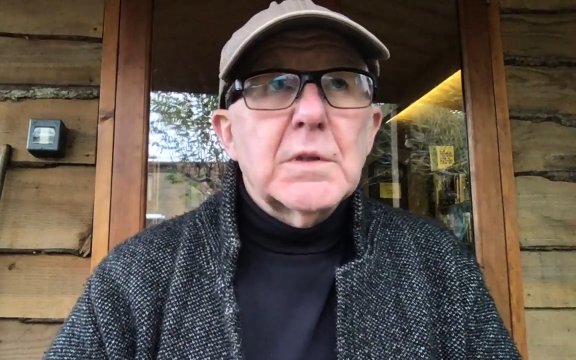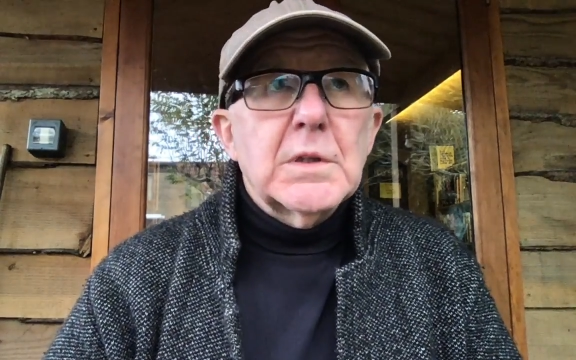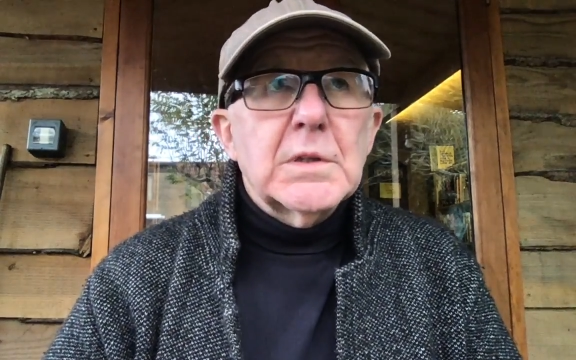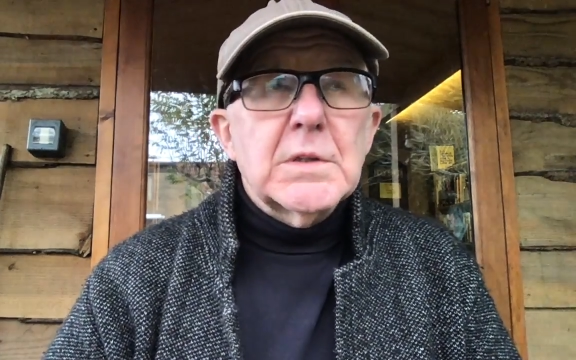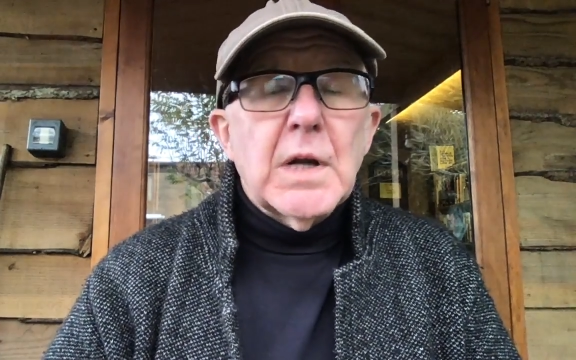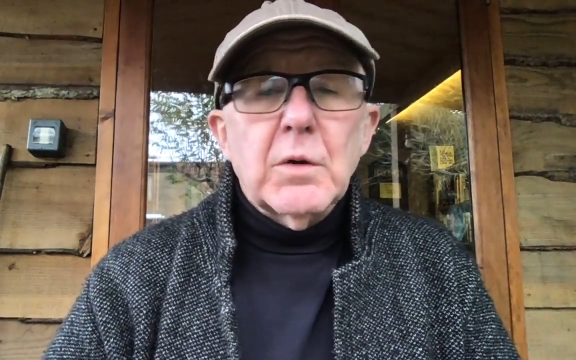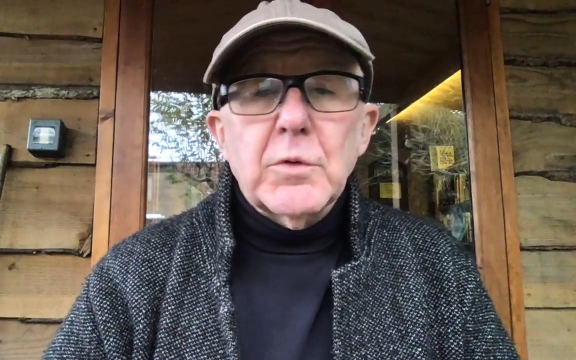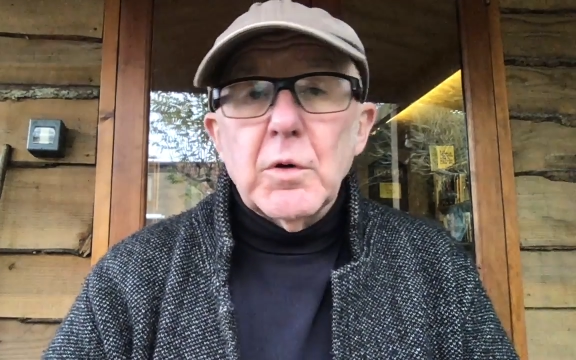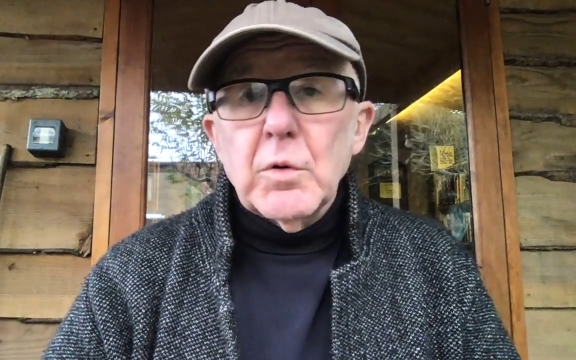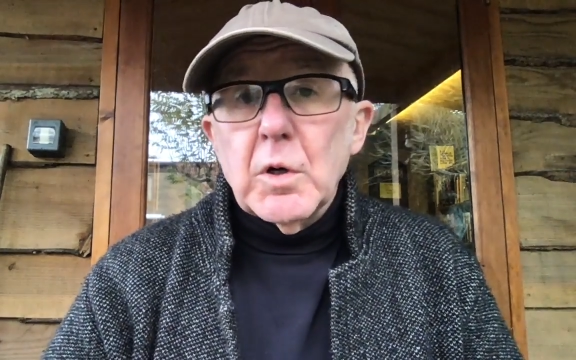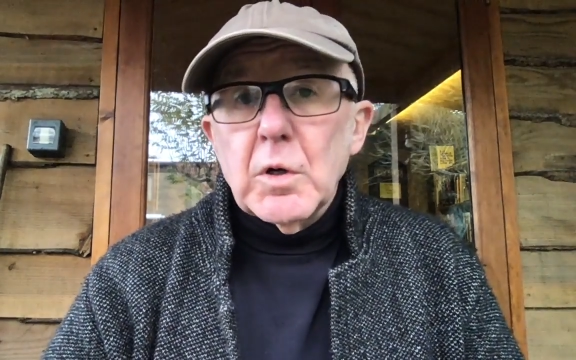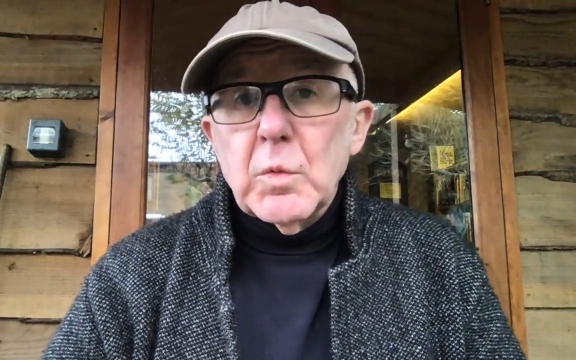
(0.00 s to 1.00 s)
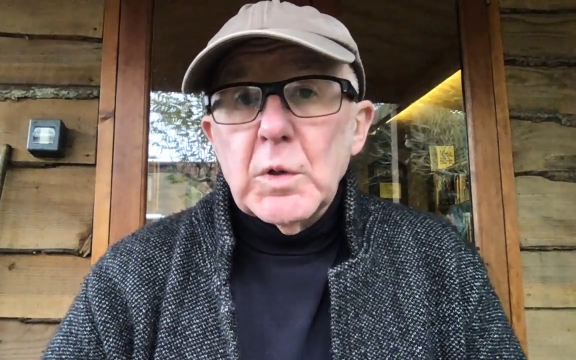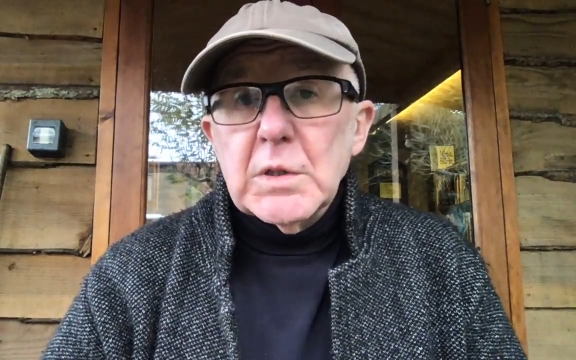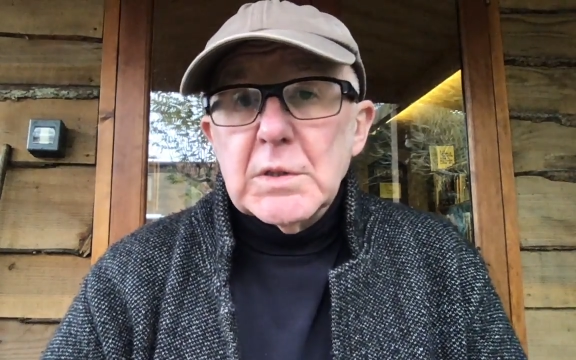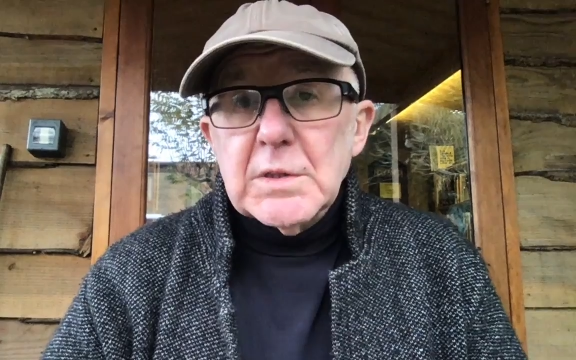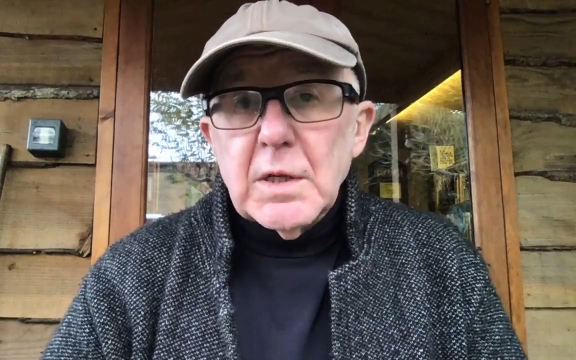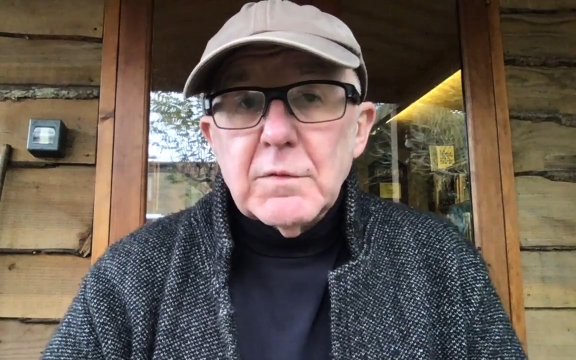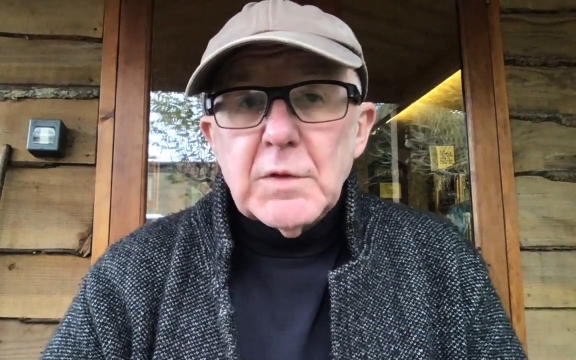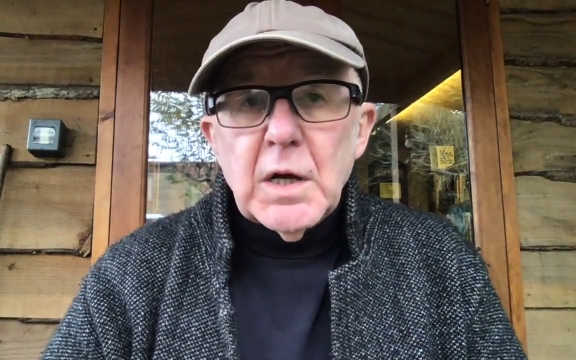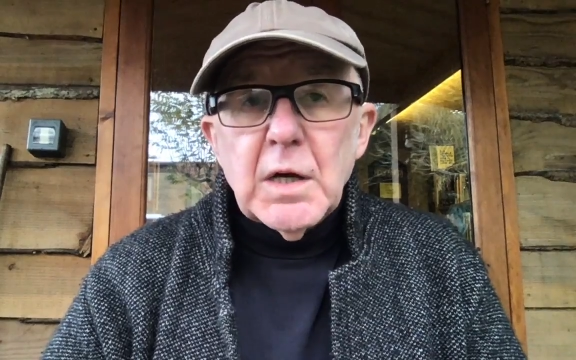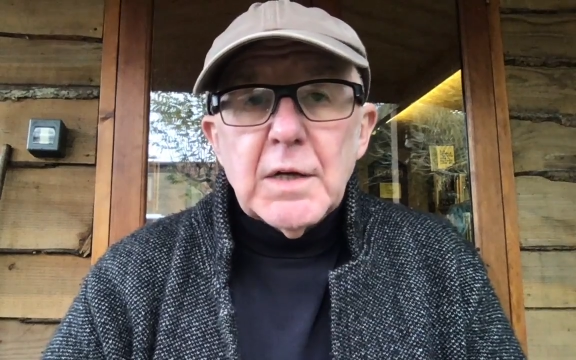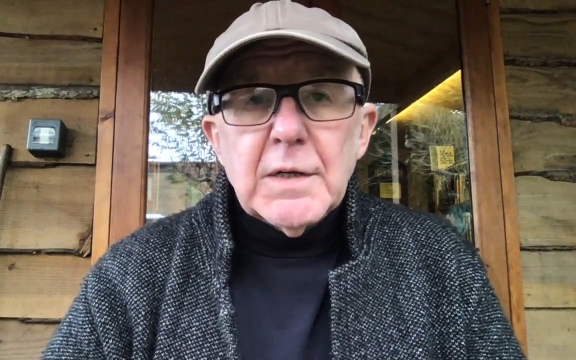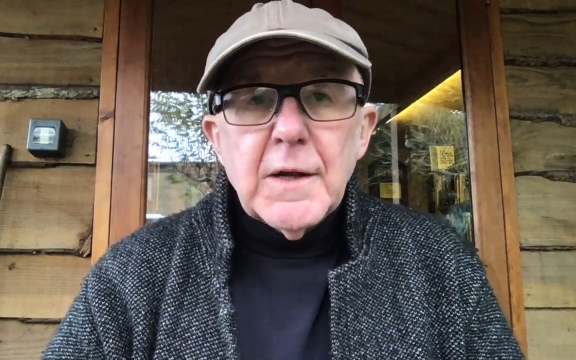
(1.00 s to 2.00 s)
is now no longer with us. They've
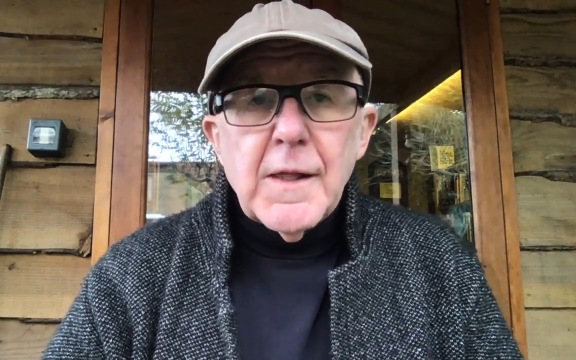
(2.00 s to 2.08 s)
died.